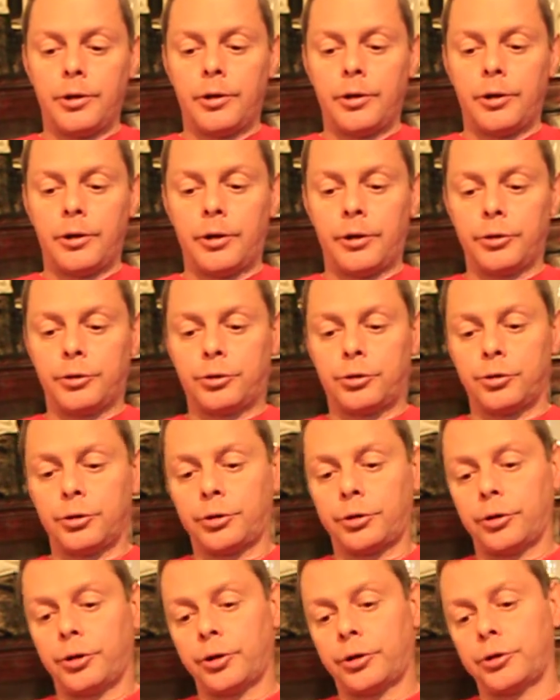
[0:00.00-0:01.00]
and it's
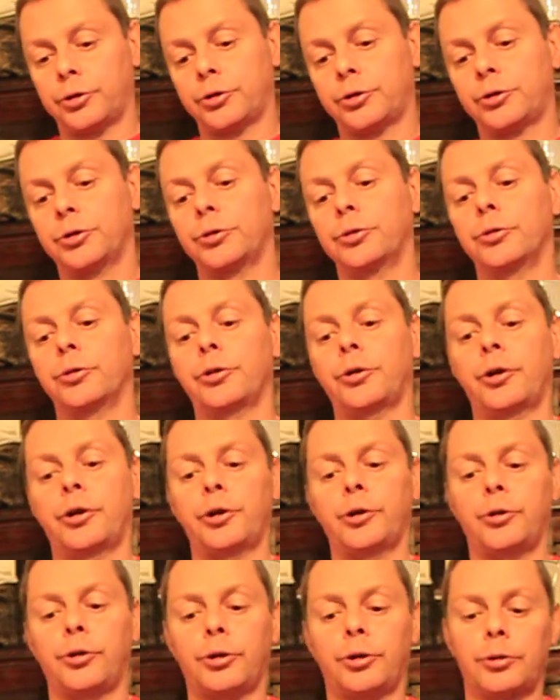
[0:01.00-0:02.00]
just like you're shooting
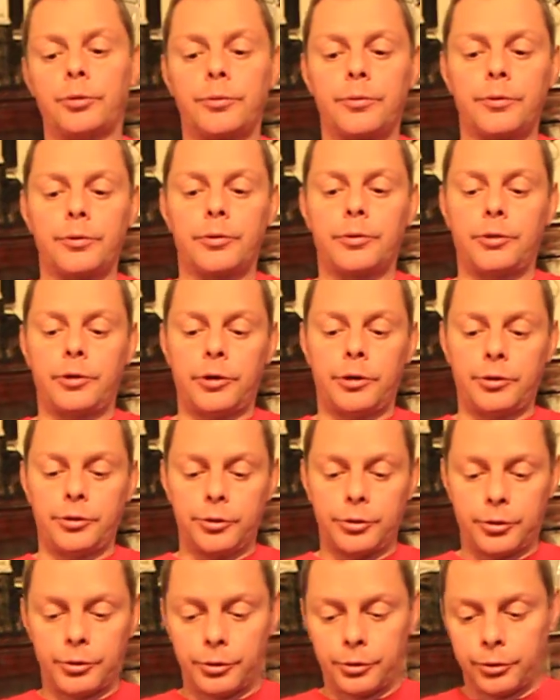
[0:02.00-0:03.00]
an AR. As
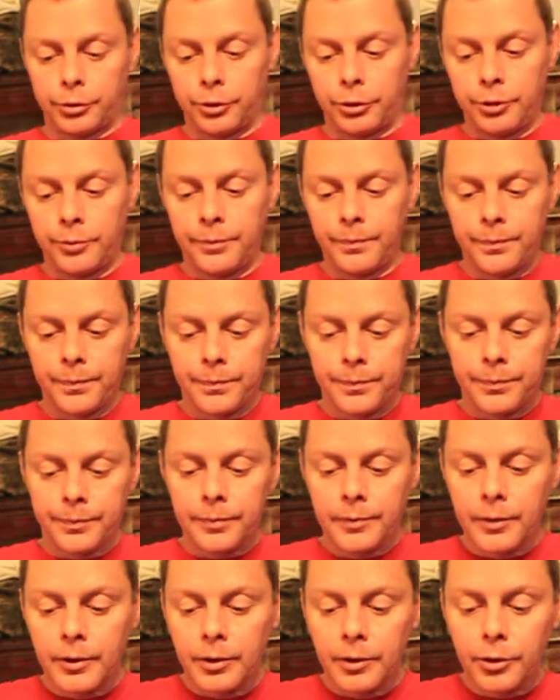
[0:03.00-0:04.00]
you can see, it
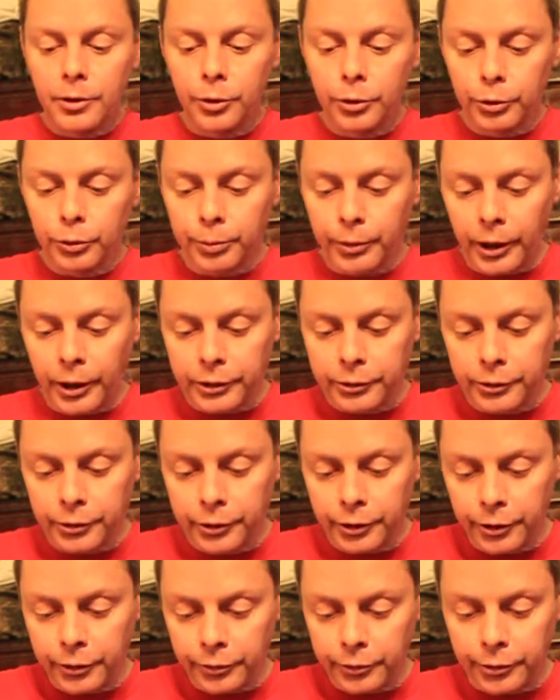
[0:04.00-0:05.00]
goes back
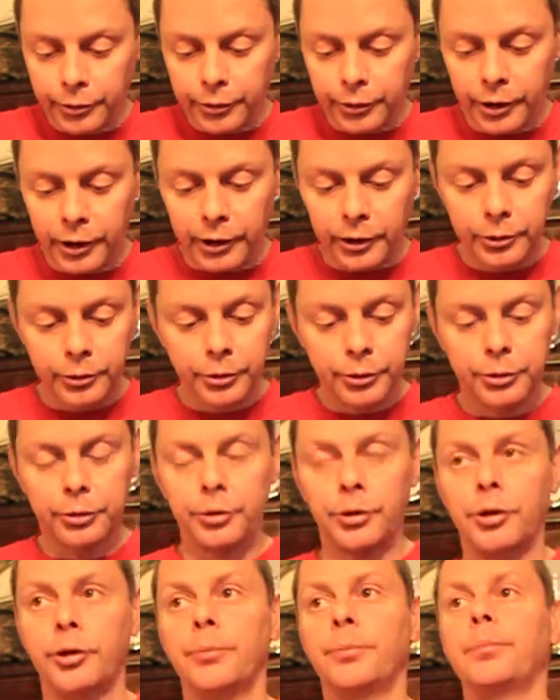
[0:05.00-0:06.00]
together exactly the
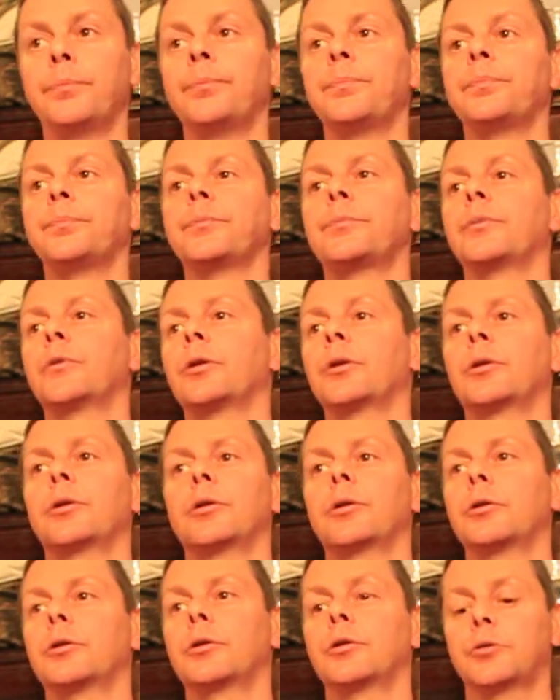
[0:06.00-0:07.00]
same
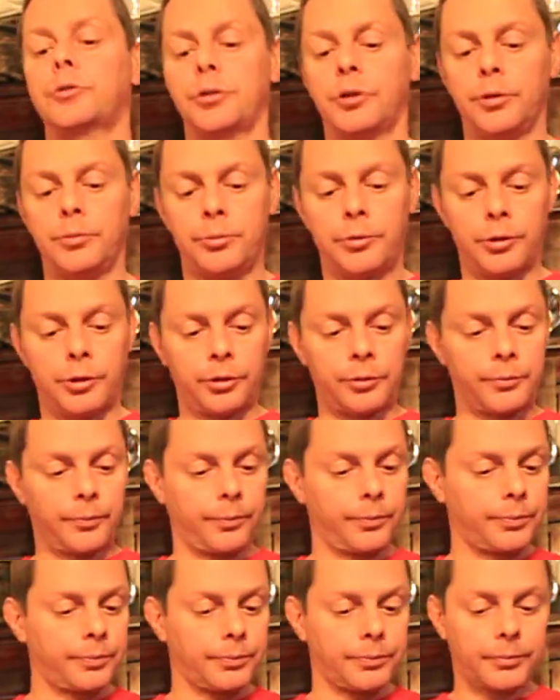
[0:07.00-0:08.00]
thing.
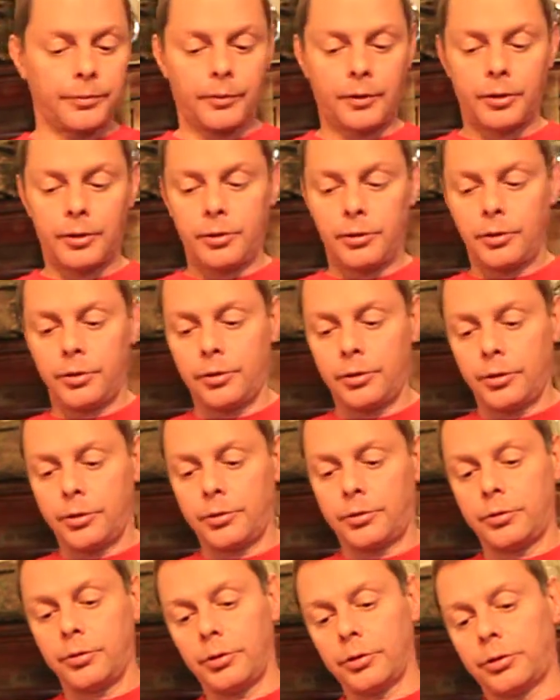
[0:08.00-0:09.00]

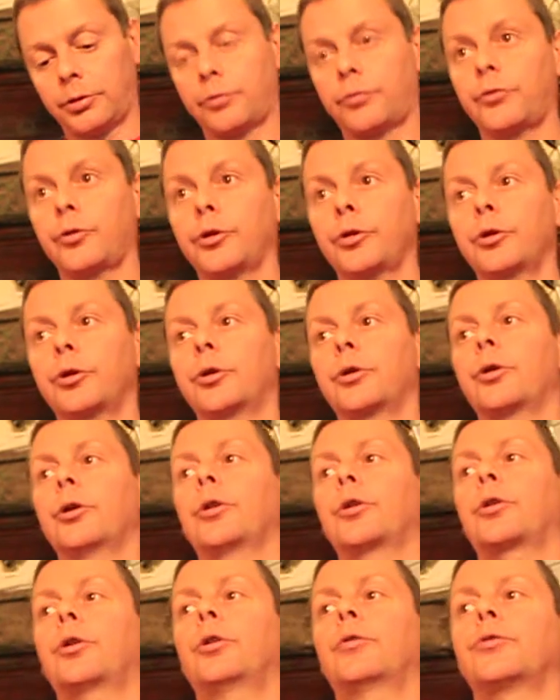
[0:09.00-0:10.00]
It's really
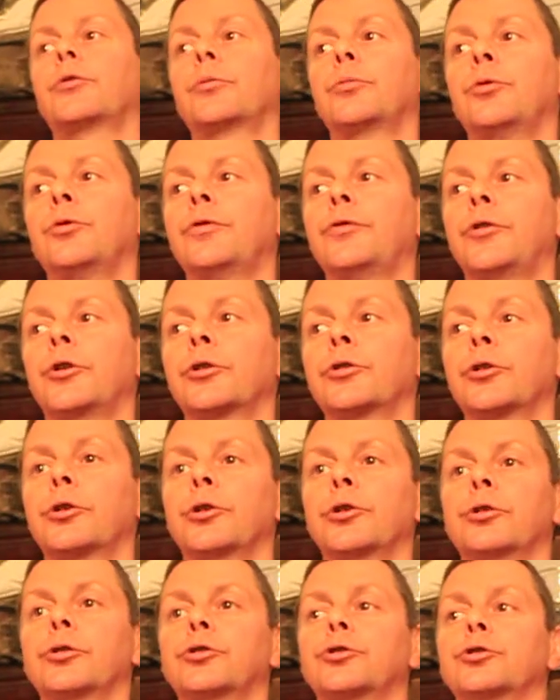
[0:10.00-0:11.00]
a comfortable, fun
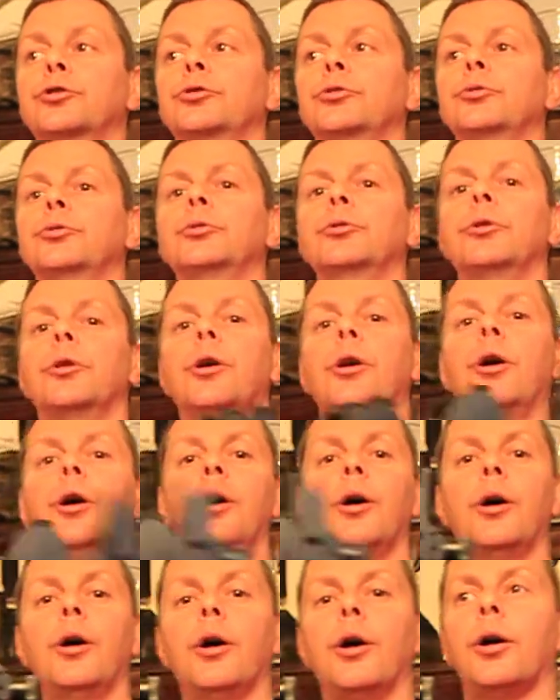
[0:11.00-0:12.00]
gun to shoot.
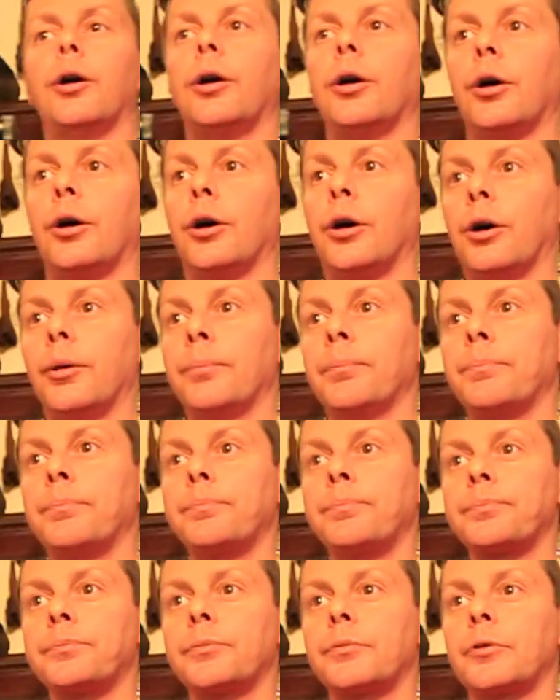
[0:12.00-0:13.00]

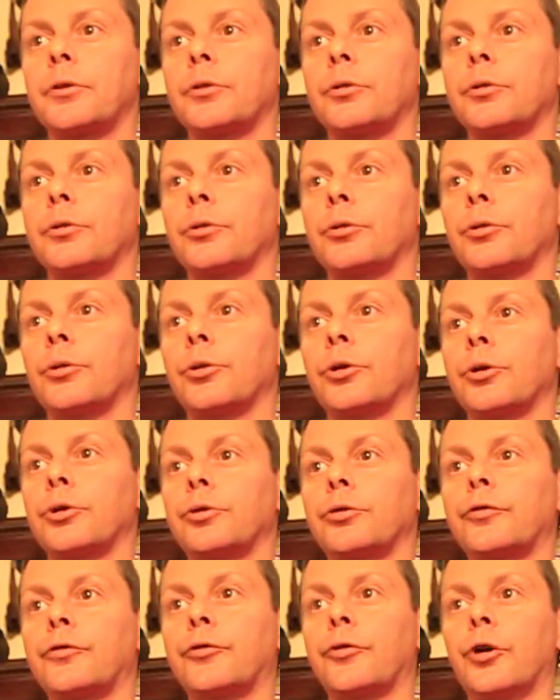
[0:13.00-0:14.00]
Let's look at
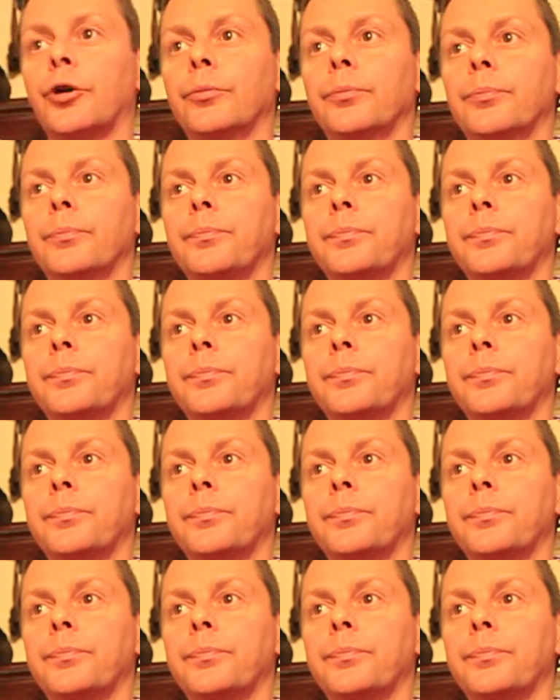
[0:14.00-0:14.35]
the front